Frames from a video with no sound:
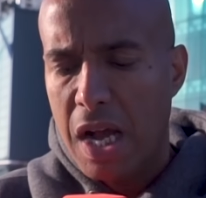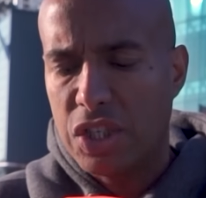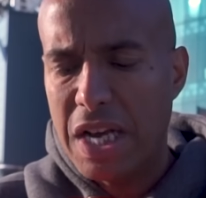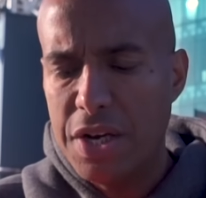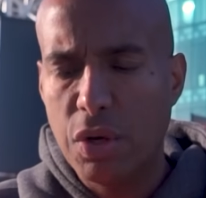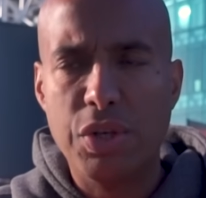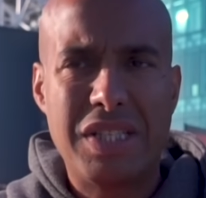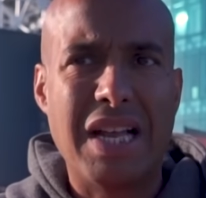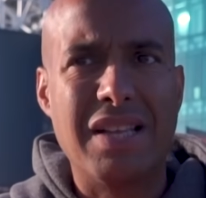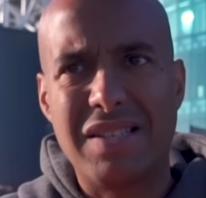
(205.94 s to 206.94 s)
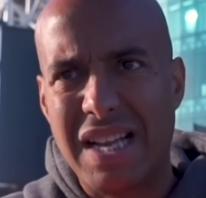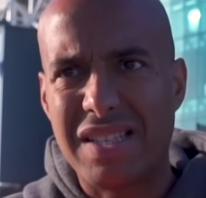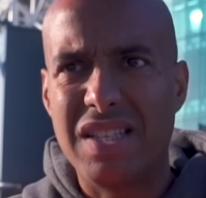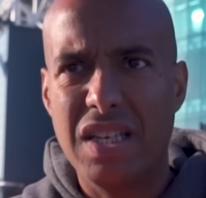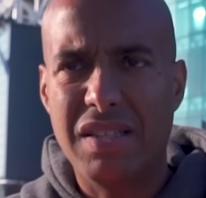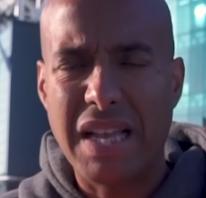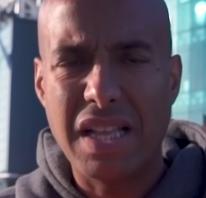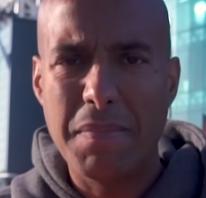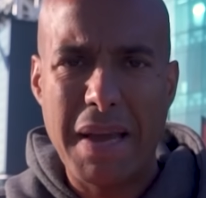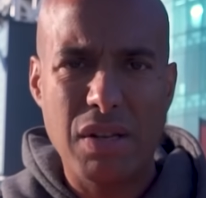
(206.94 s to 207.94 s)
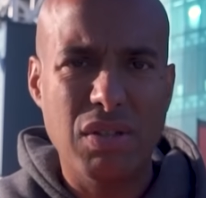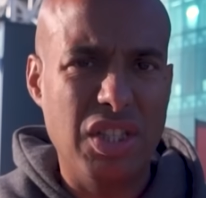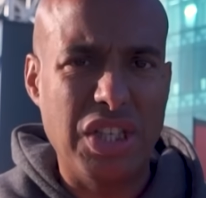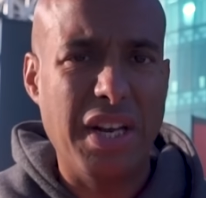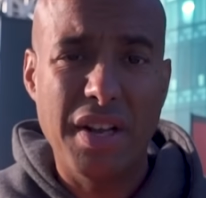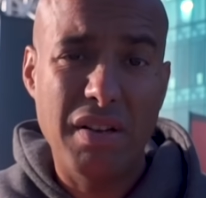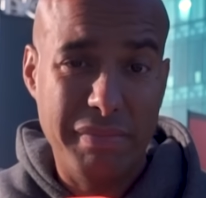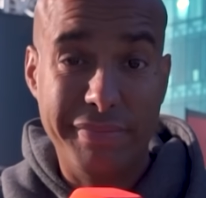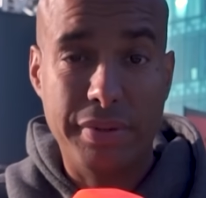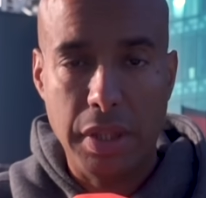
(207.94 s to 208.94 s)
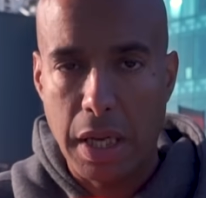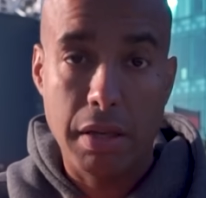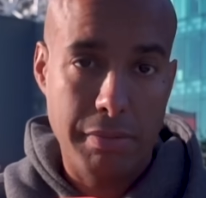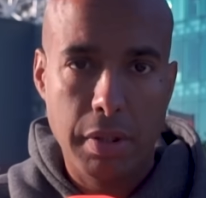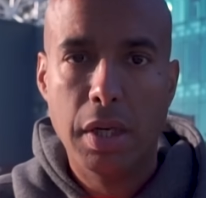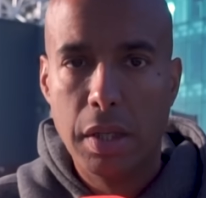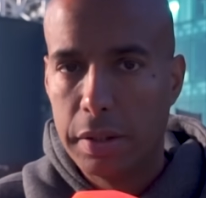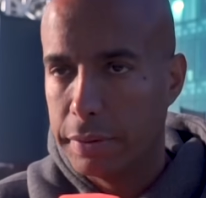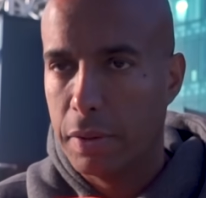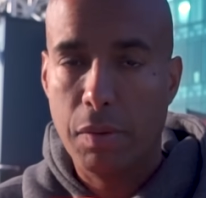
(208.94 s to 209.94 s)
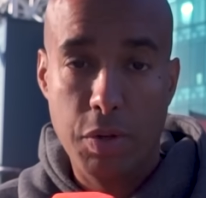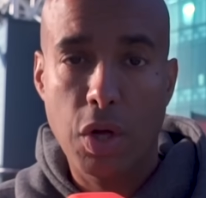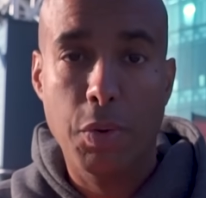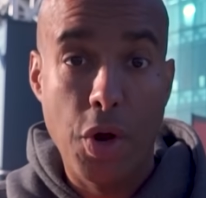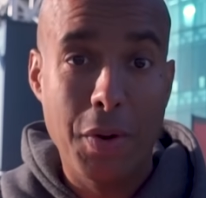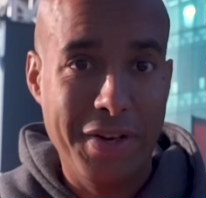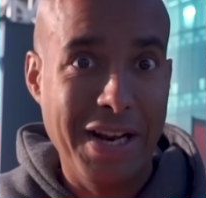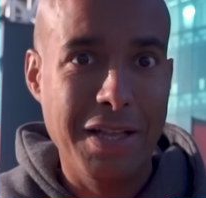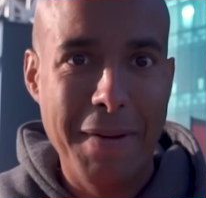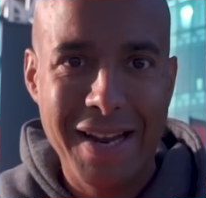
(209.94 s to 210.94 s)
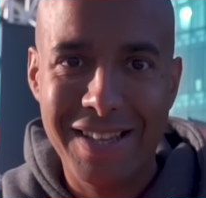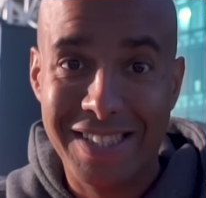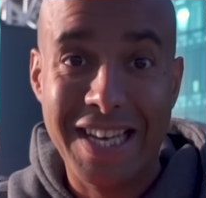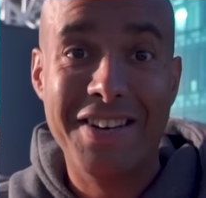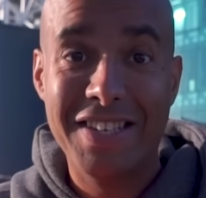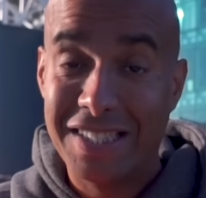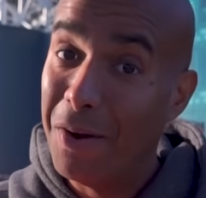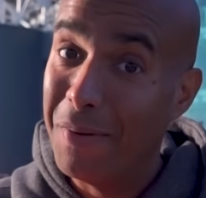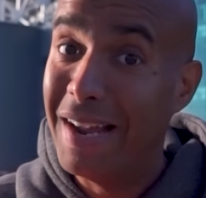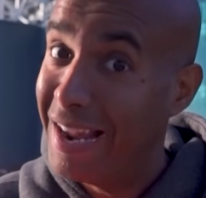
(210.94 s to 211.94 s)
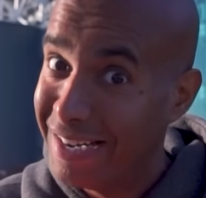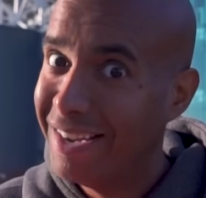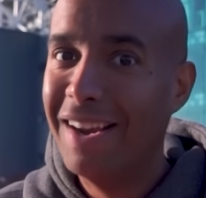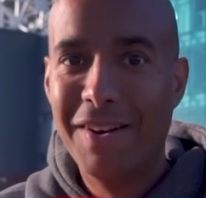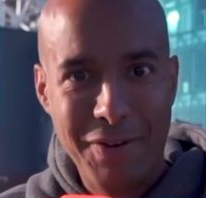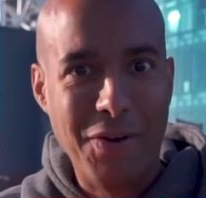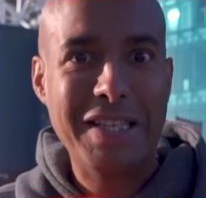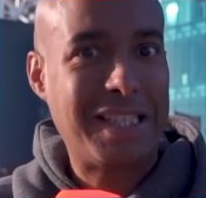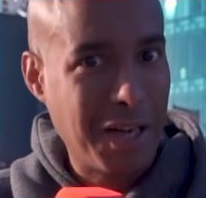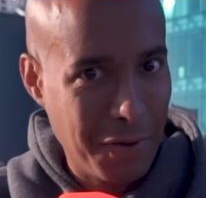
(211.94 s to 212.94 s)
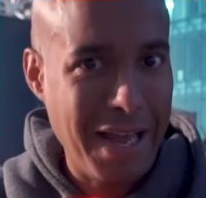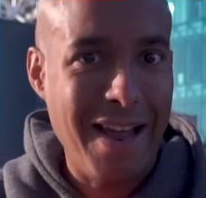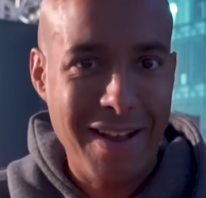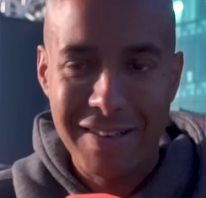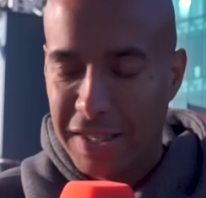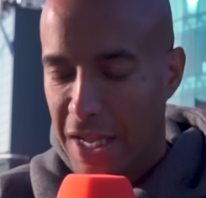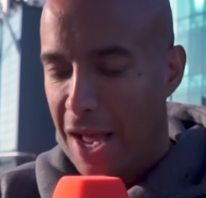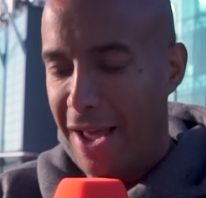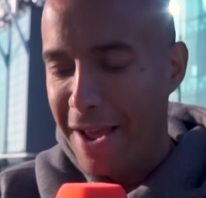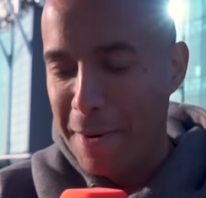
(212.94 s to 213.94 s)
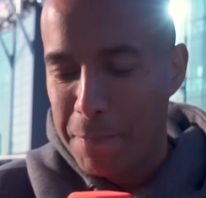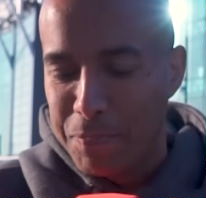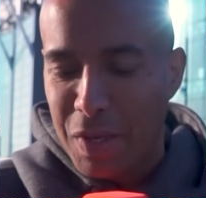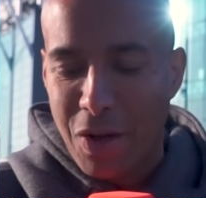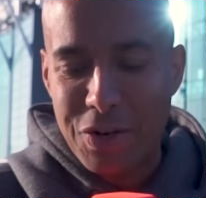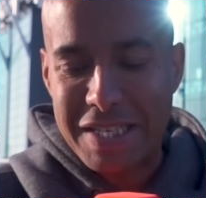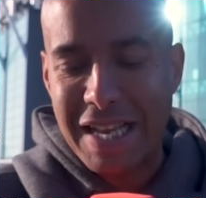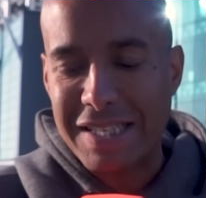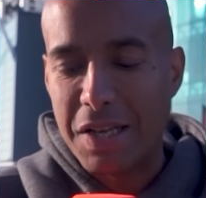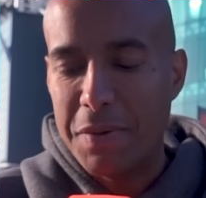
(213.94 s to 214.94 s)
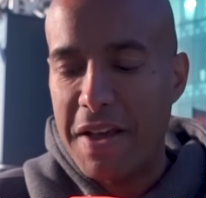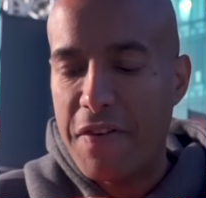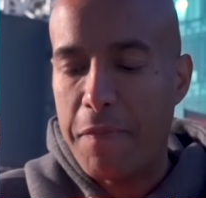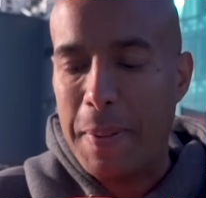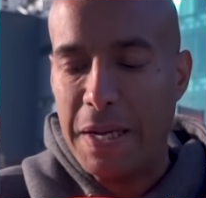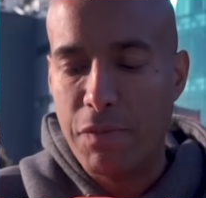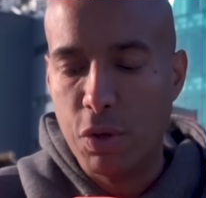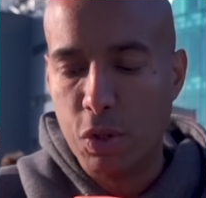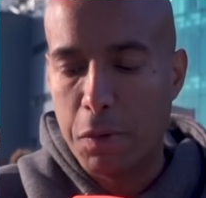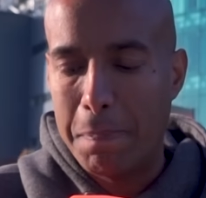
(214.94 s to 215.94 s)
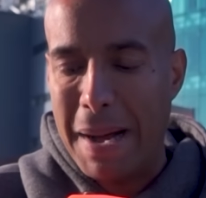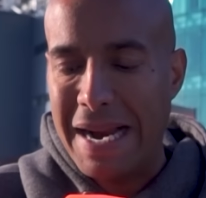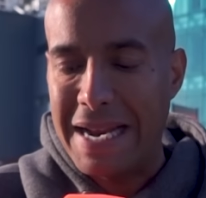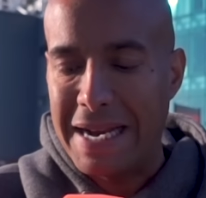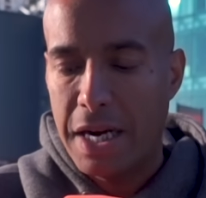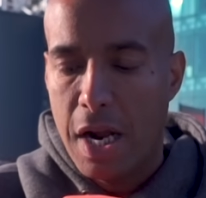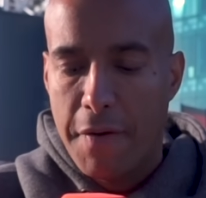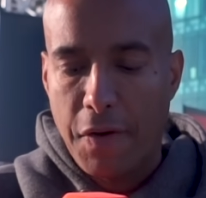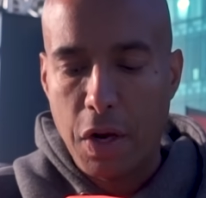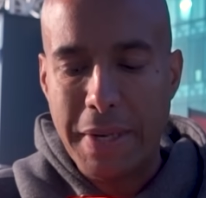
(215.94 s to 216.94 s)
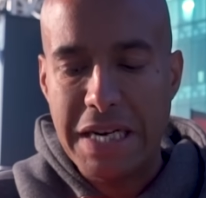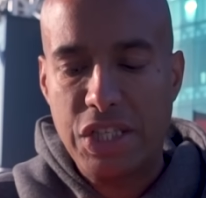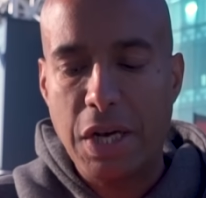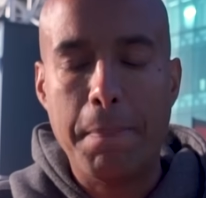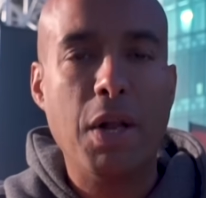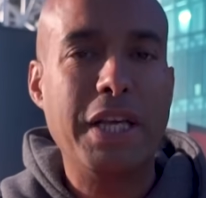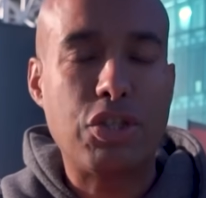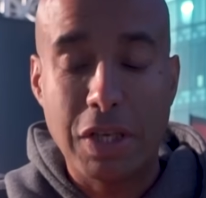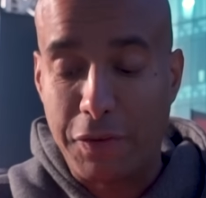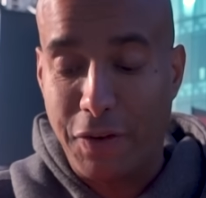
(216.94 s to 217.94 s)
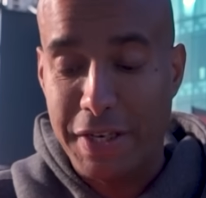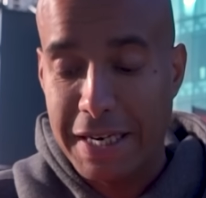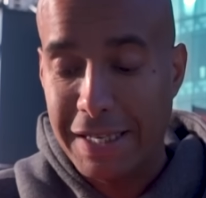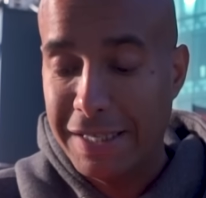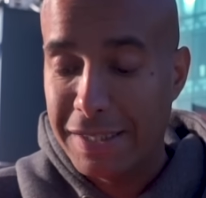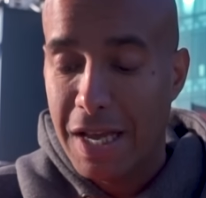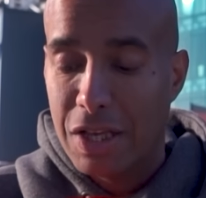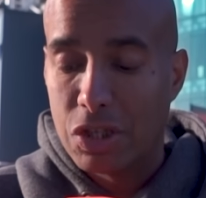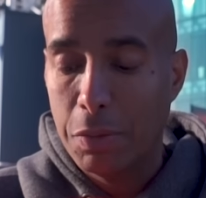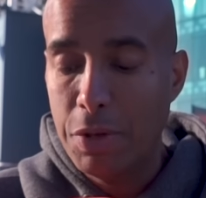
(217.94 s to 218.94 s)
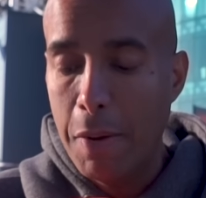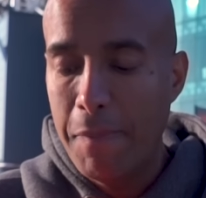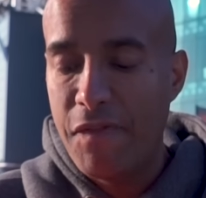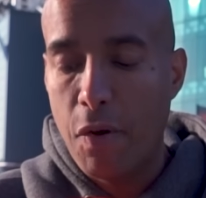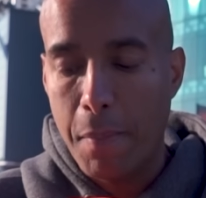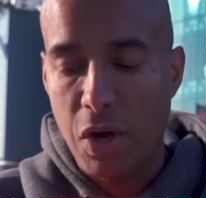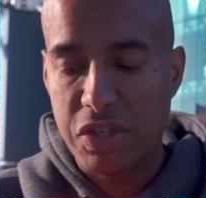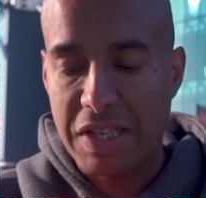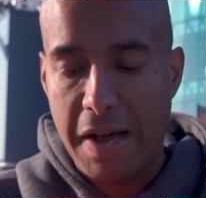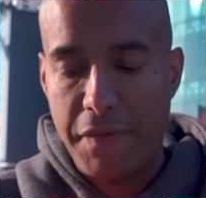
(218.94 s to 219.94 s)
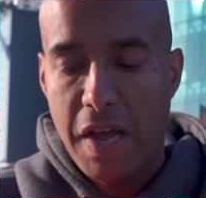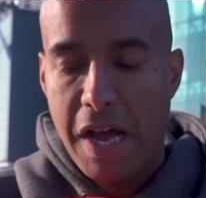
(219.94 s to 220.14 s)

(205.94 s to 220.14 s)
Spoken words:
Agenda understands that's the Daily Mail agenda. And yeah, we all know what the Daily Mail agenda is, don't we, eh? We don't need to go there. Understands that with FFP rules biting following shambolic transfer dealings, some non-football staff